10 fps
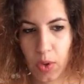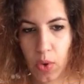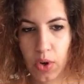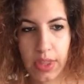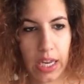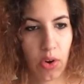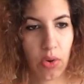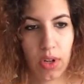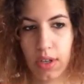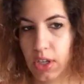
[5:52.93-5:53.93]
or they
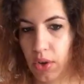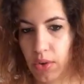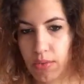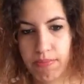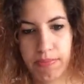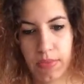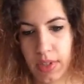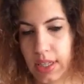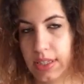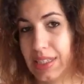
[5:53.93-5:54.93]
don't,
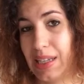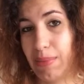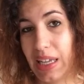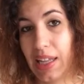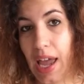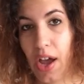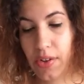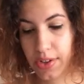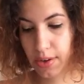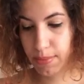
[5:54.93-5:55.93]
it's dimming
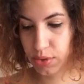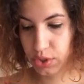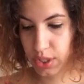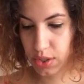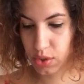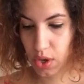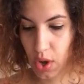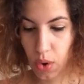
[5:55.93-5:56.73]
down their emotions,